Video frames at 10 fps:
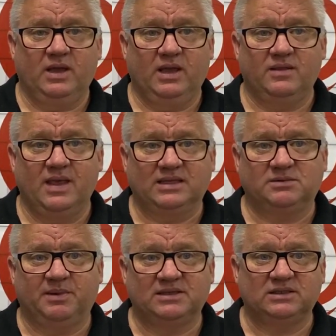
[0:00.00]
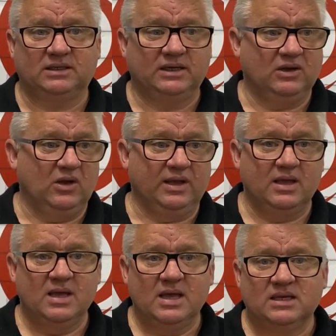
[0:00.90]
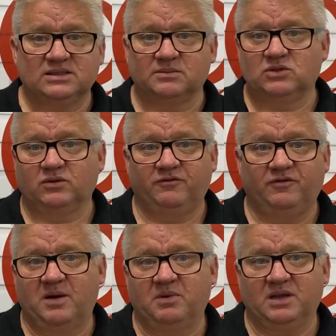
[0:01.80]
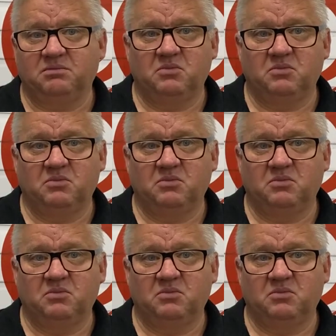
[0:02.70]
and that's basically like some sort of fabric,